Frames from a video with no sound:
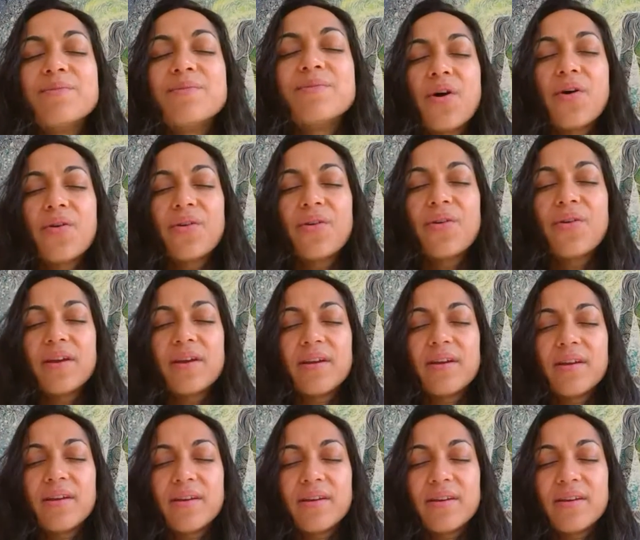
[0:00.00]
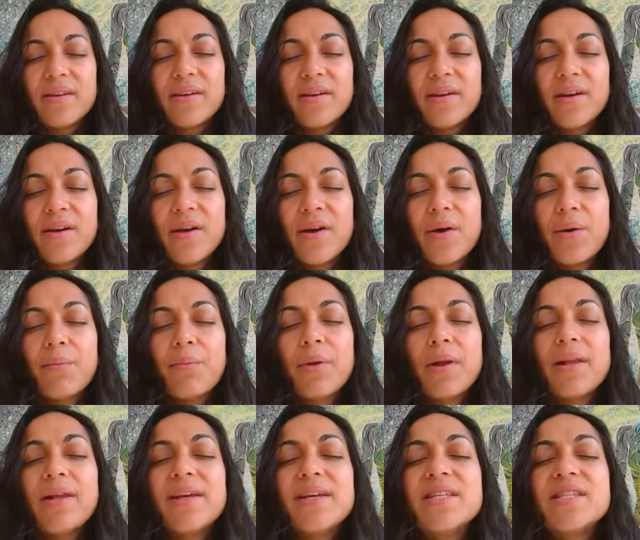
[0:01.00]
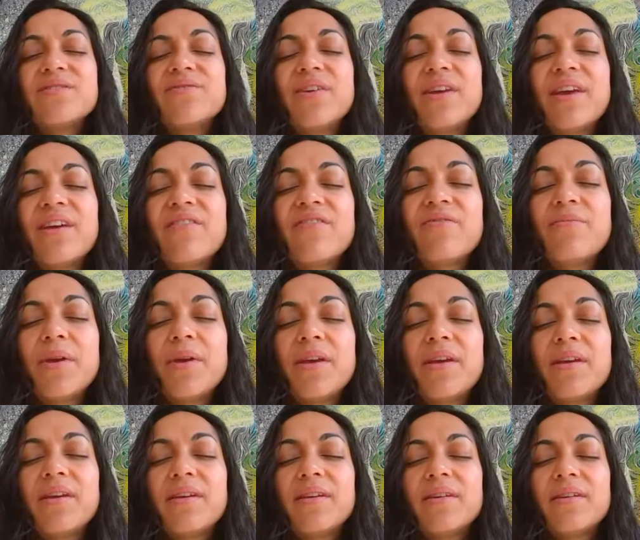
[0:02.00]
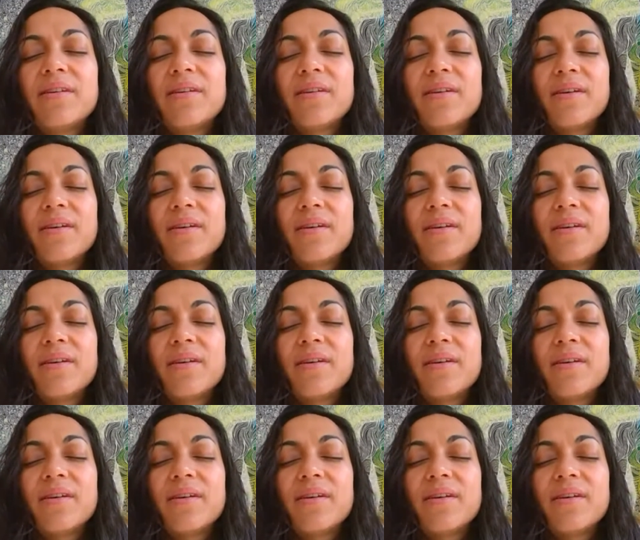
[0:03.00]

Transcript: sorry, please forgive me,